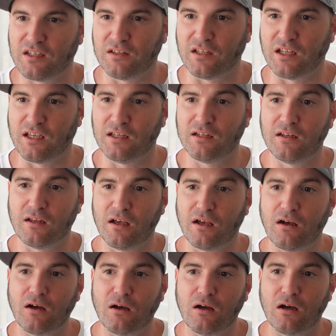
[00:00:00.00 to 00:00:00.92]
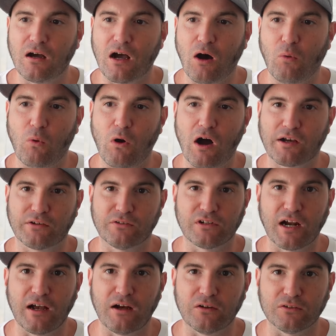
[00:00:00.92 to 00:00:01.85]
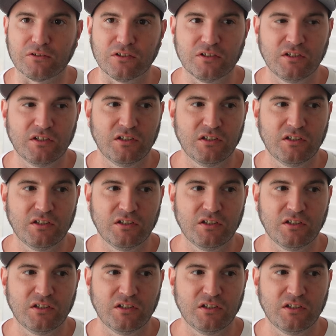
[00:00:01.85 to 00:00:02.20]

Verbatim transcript: and then uh, I'll walk around,